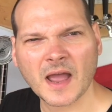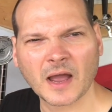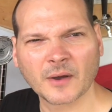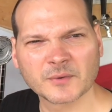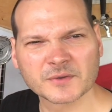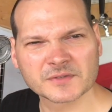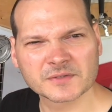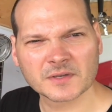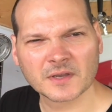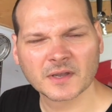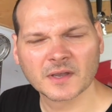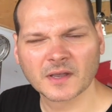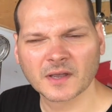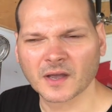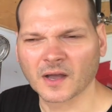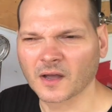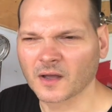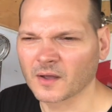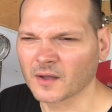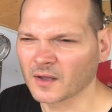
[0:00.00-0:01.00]
I was
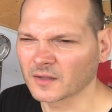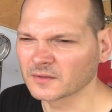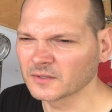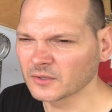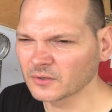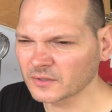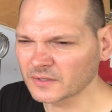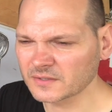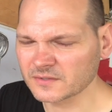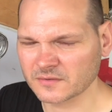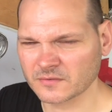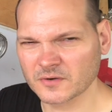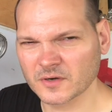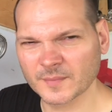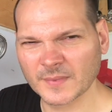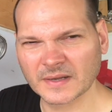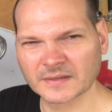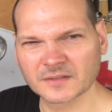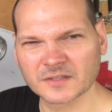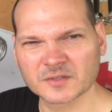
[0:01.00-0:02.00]
a little concerned
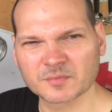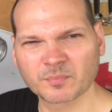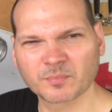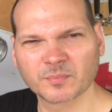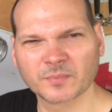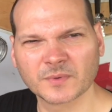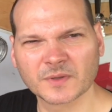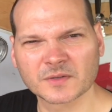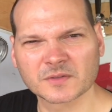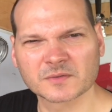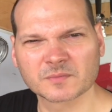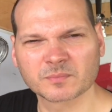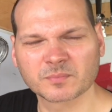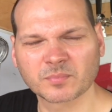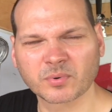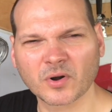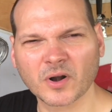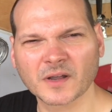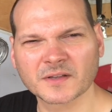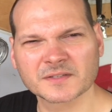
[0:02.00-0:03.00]
about this
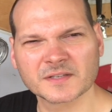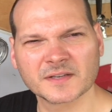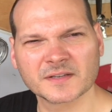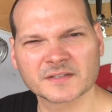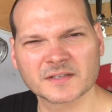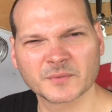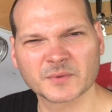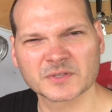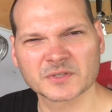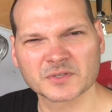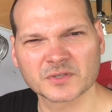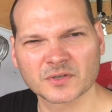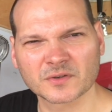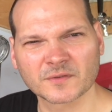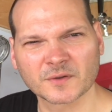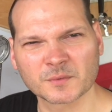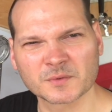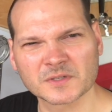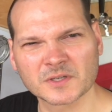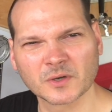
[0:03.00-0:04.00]
process. I wasn't sure if
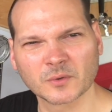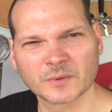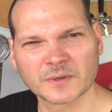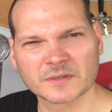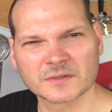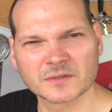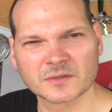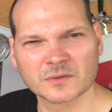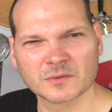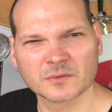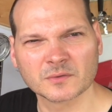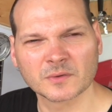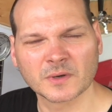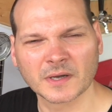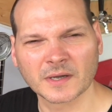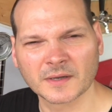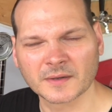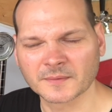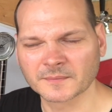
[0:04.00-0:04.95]
it was going to